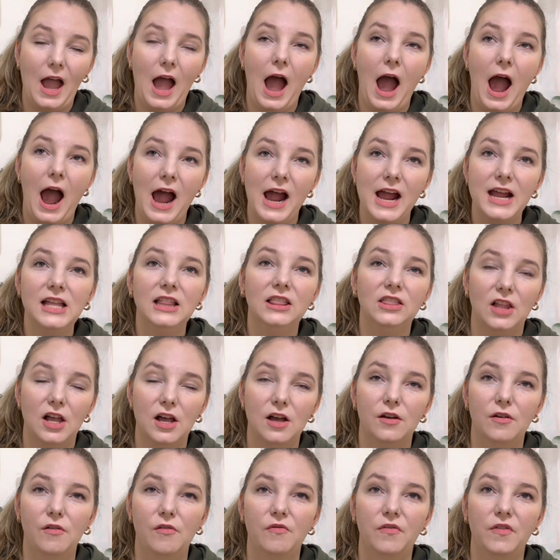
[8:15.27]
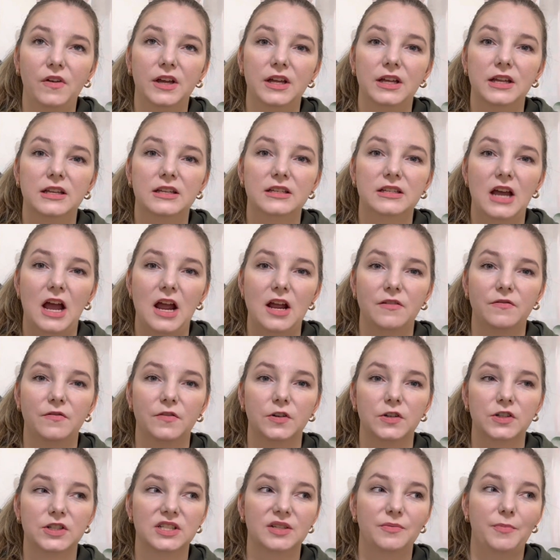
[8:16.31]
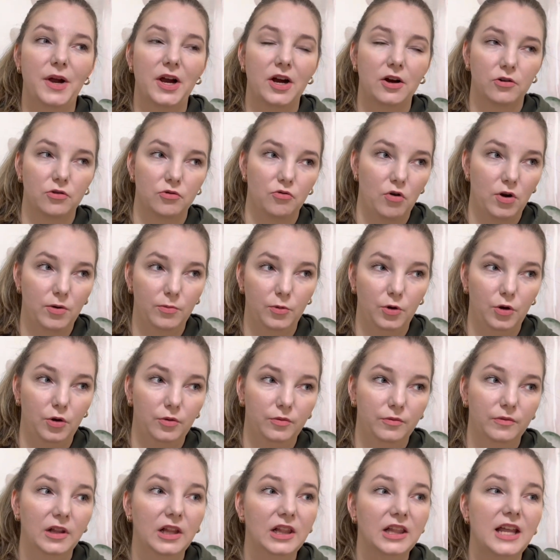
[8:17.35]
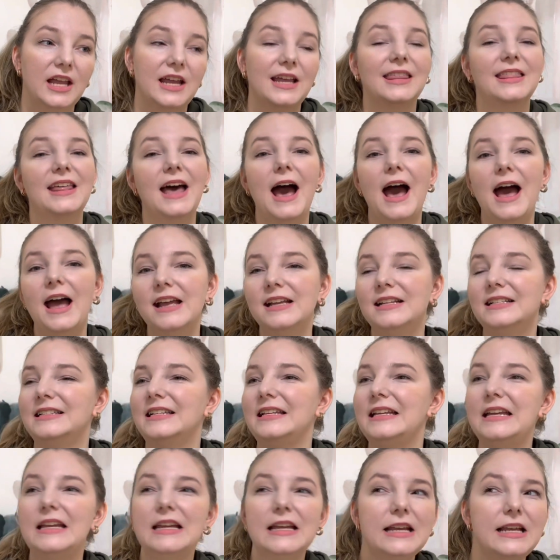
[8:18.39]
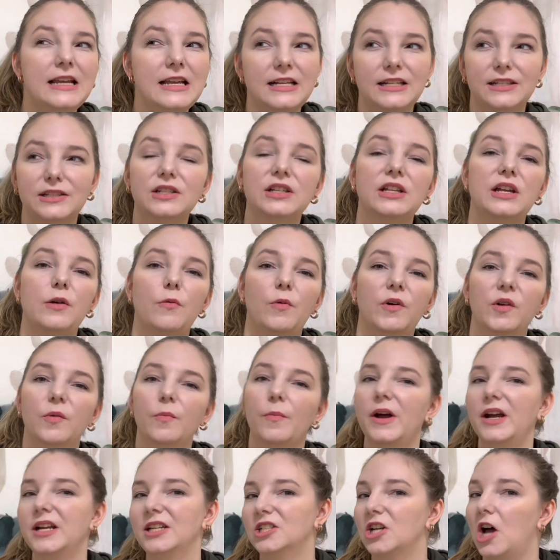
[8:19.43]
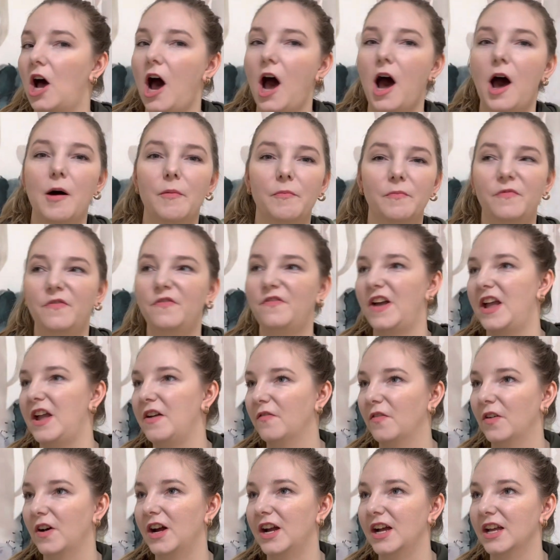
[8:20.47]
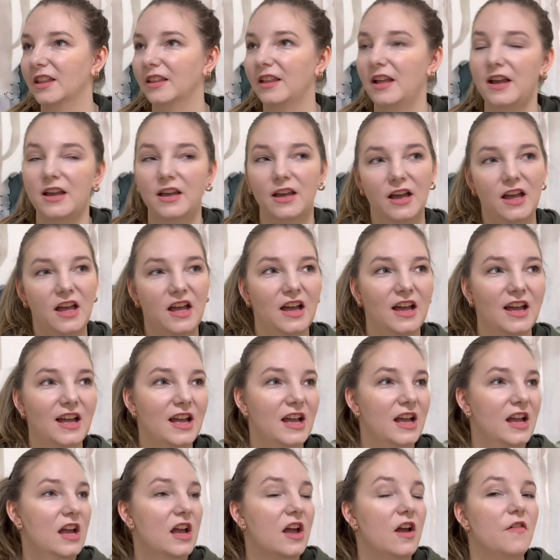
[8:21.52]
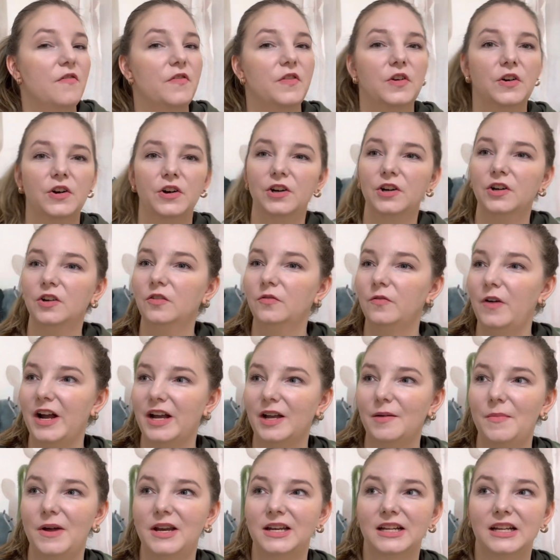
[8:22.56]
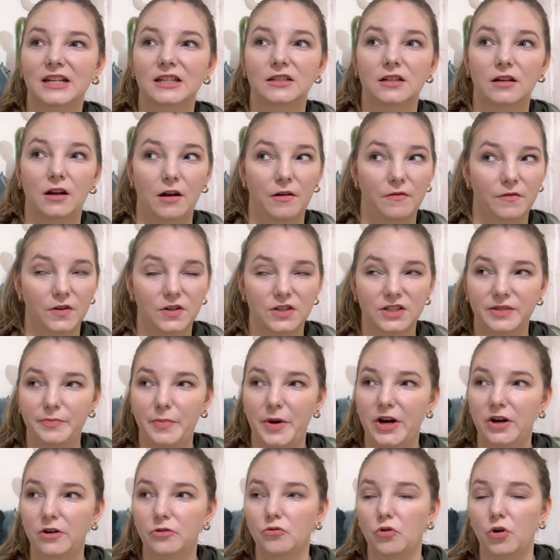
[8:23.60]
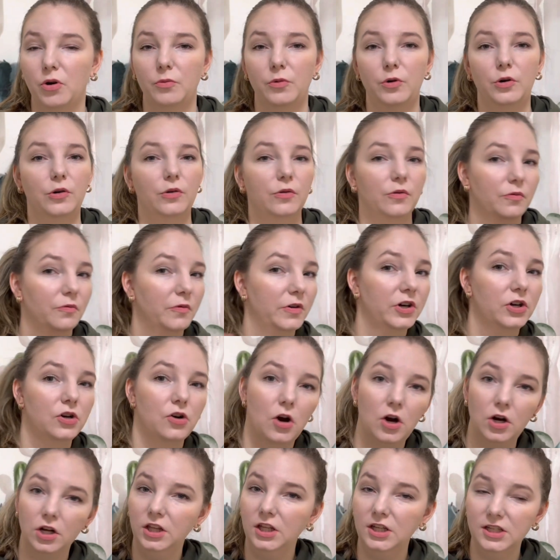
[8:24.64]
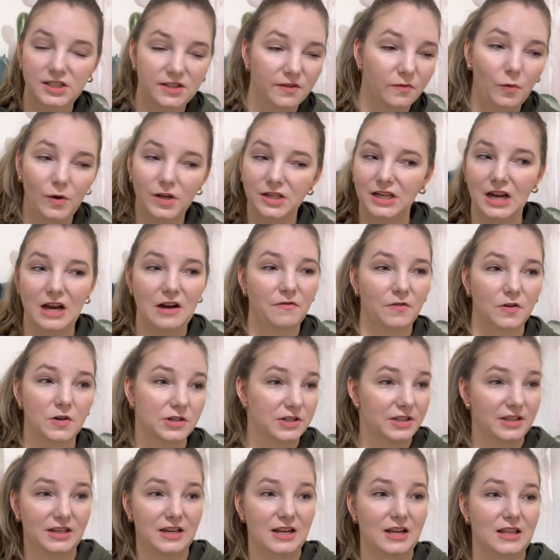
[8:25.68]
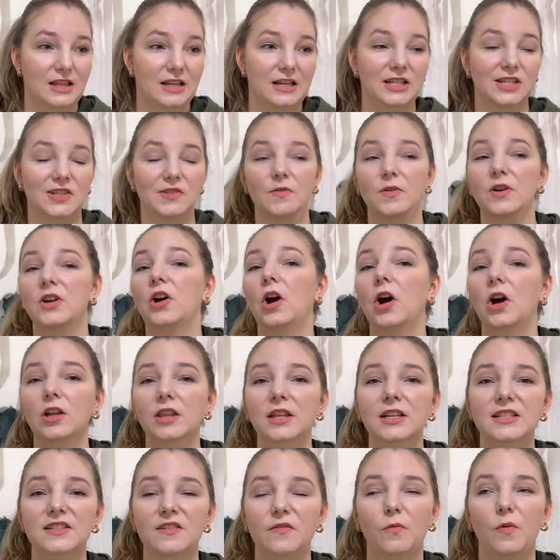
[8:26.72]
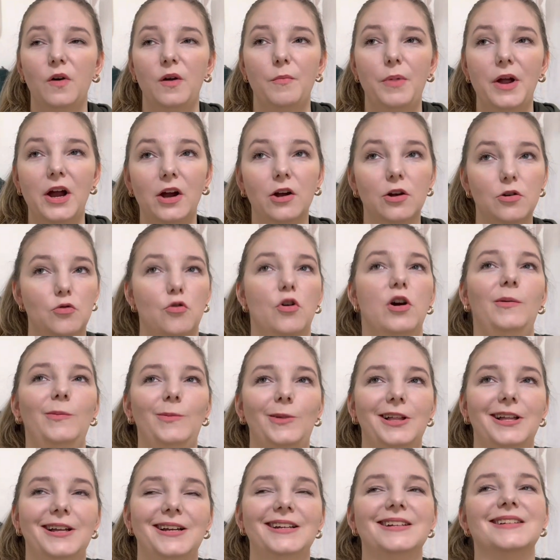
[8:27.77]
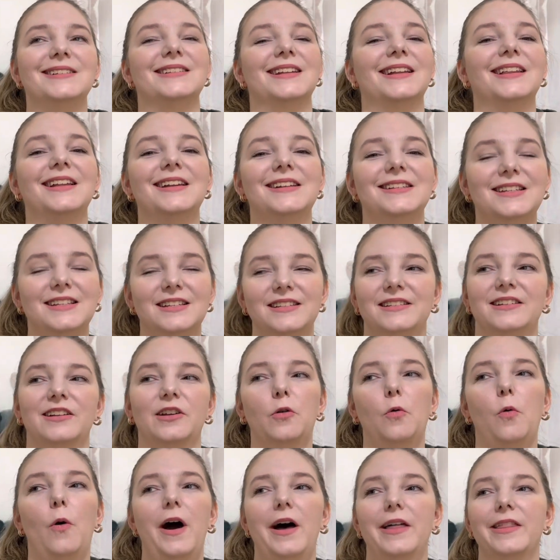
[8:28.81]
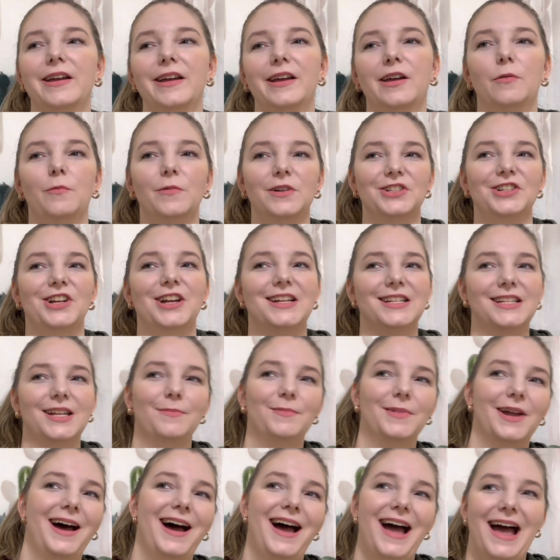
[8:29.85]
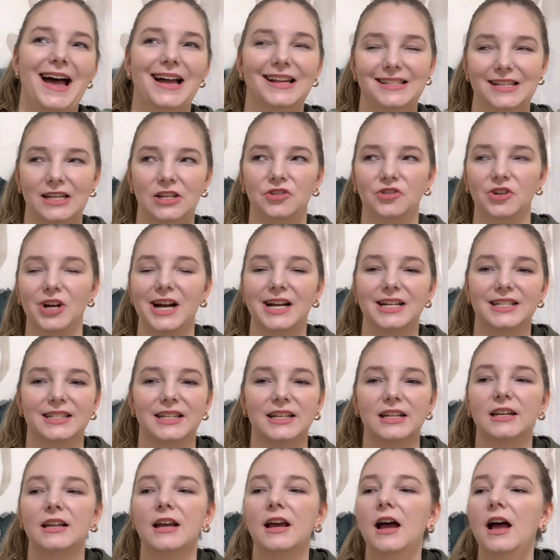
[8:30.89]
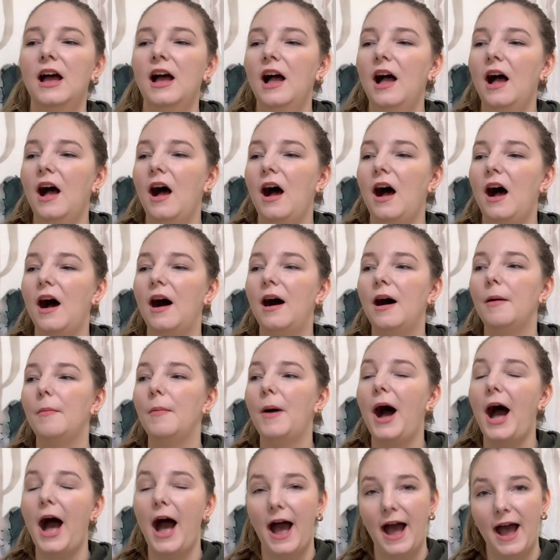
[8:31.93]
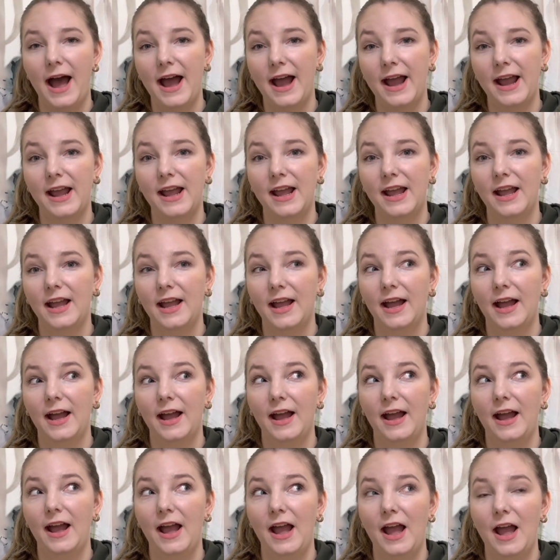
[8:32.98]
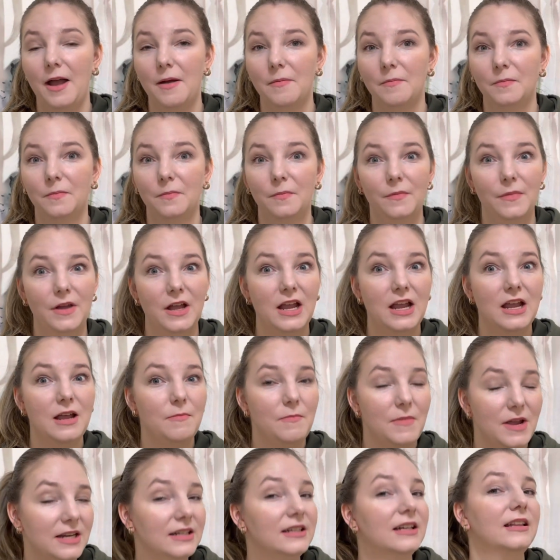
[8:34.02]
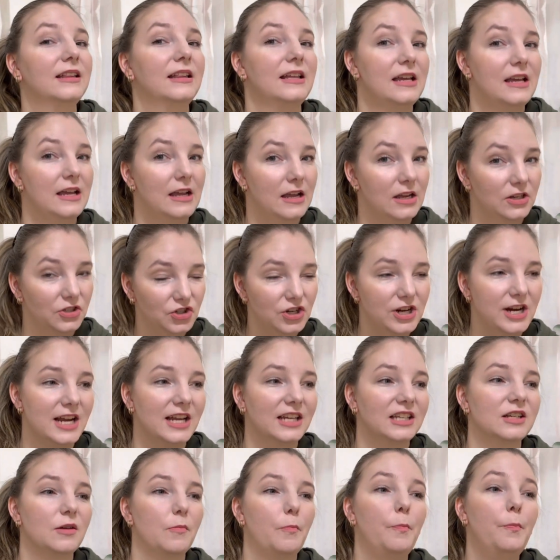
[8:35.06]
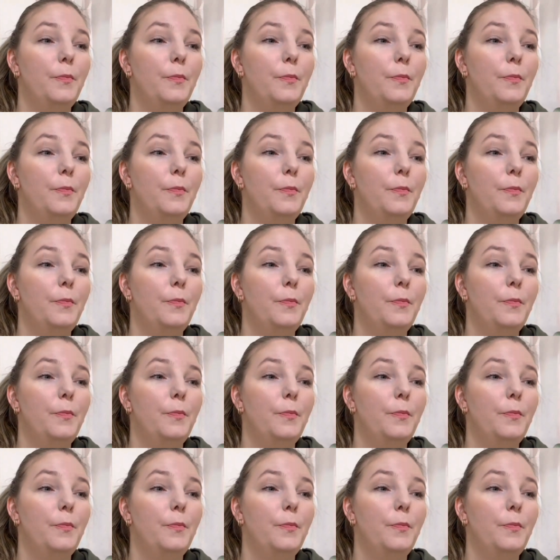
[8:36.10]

I love diverse paranormal. Like that is easily one of my top favorite. Like if you're recommending a diverse paranormal, regardless of what diversity it is, regardless of what paranormal it is, unless it's aquatic, in which case I'm not as interested, I am immediately intrigued.